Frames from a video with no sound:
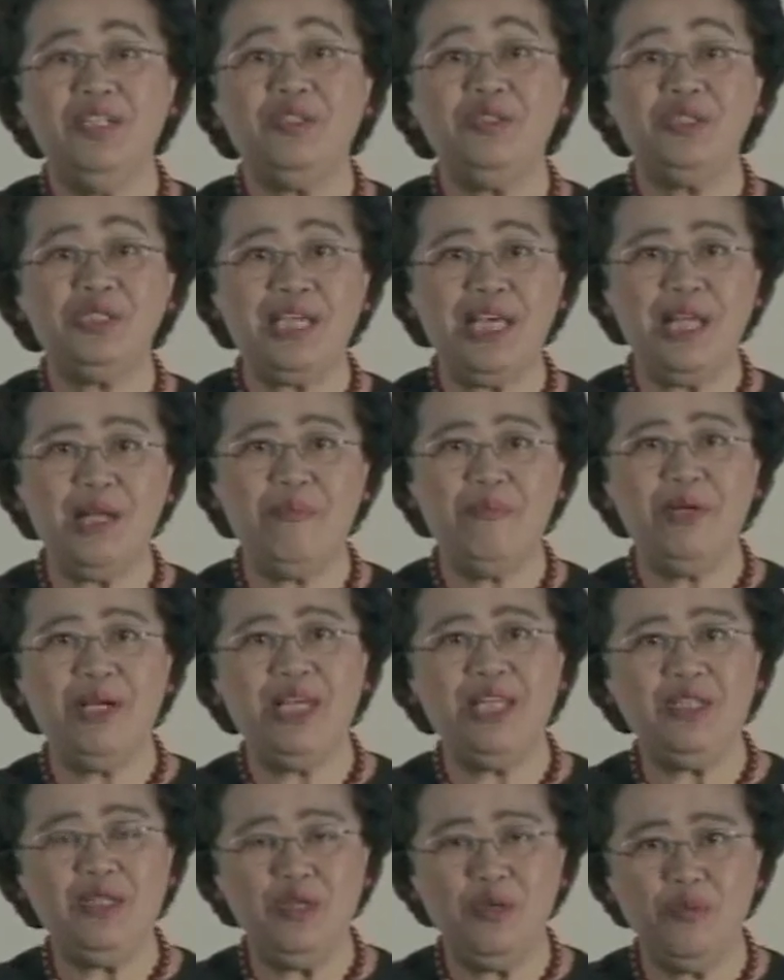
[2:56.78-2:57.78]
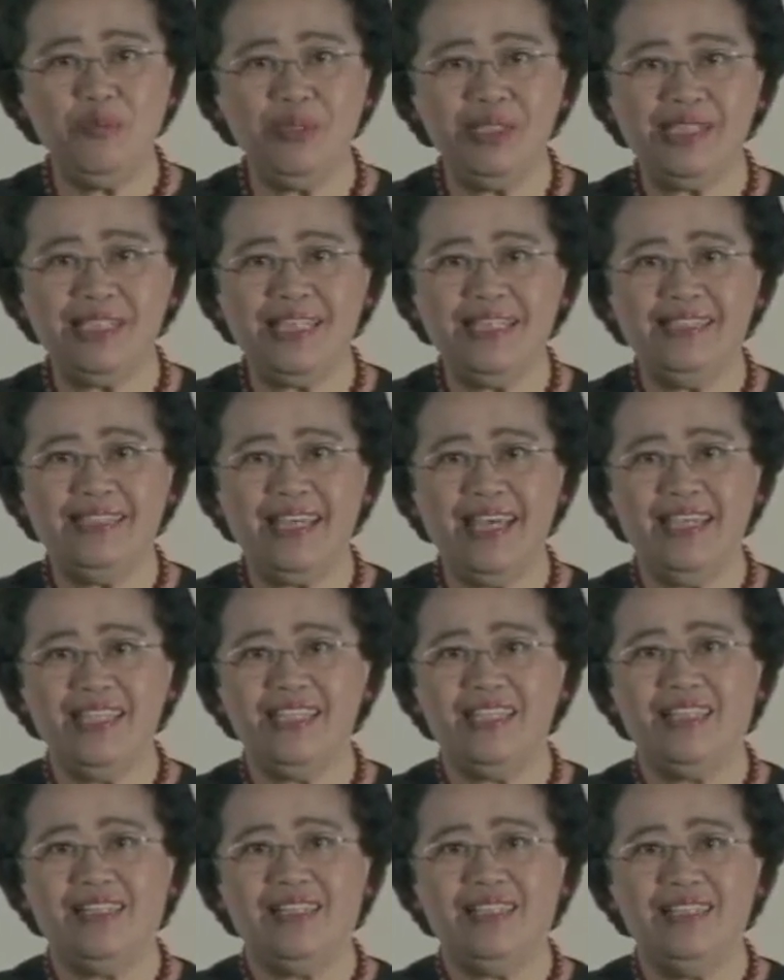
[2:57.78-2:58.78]
to celebrate UP
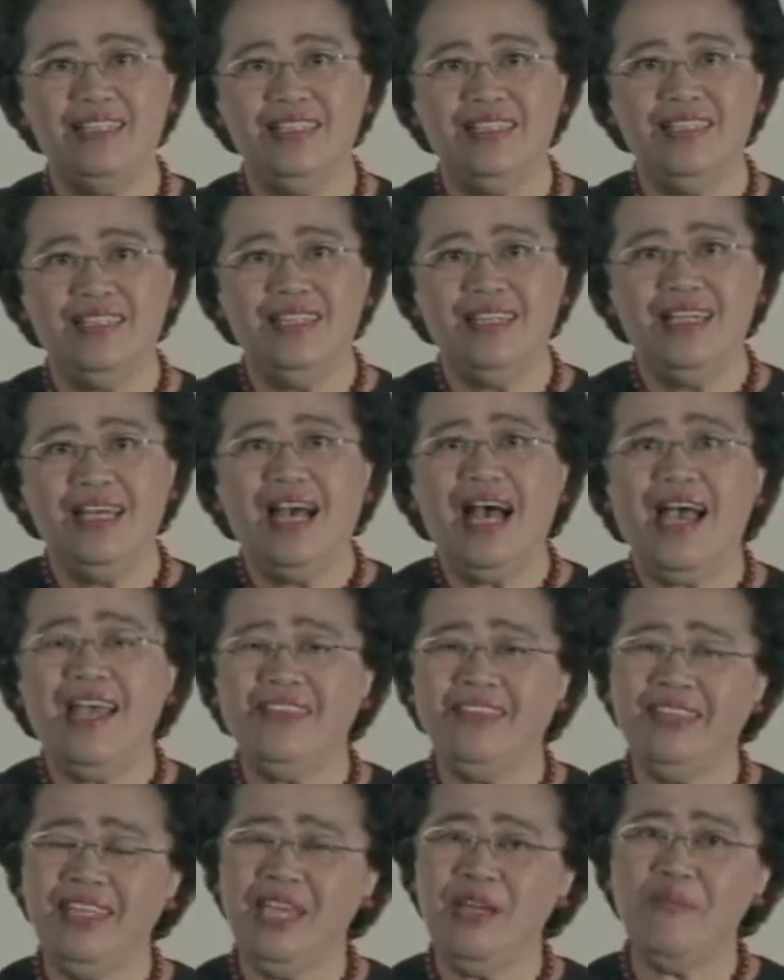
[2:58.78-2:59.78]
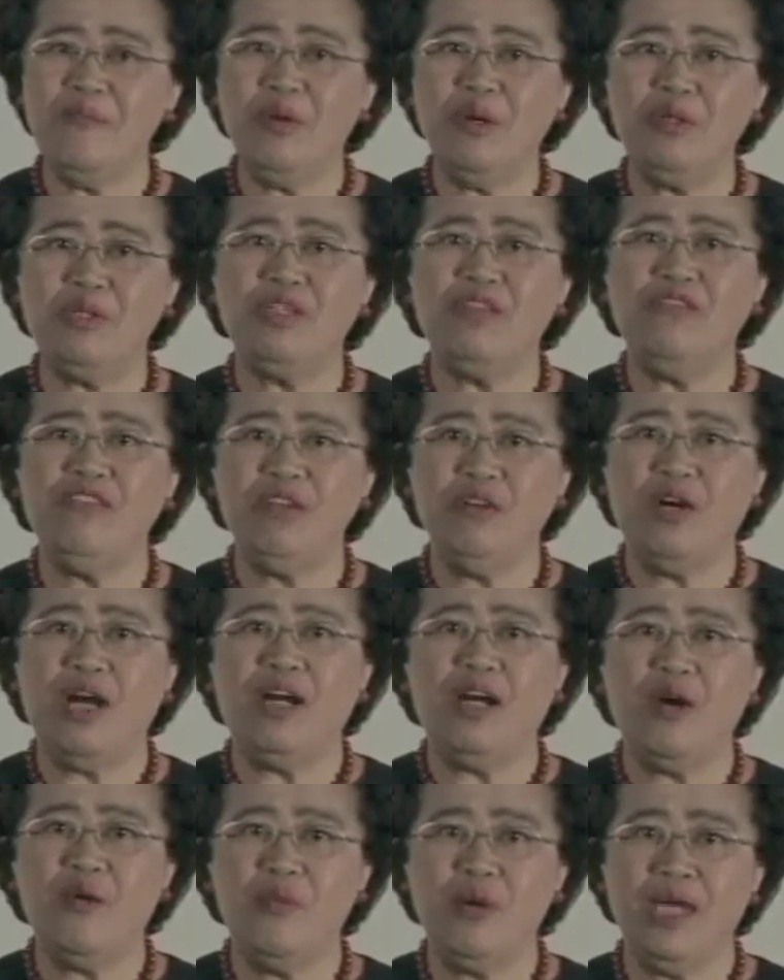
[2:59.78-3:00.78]
Centennial. I think most of you
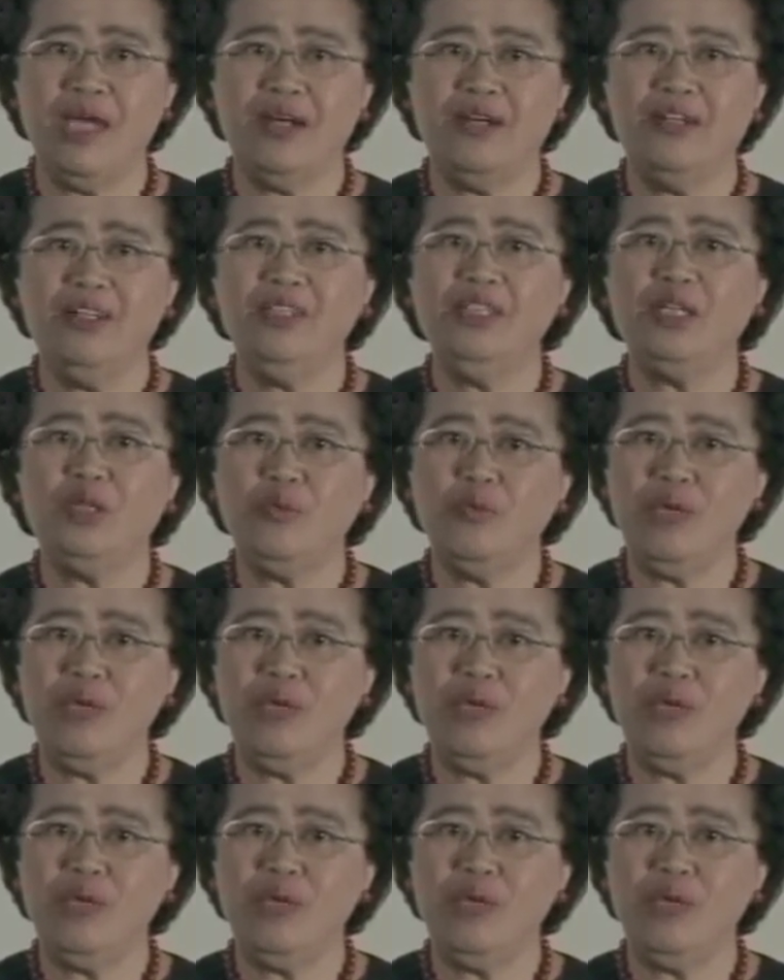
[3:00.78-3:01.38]
are aware that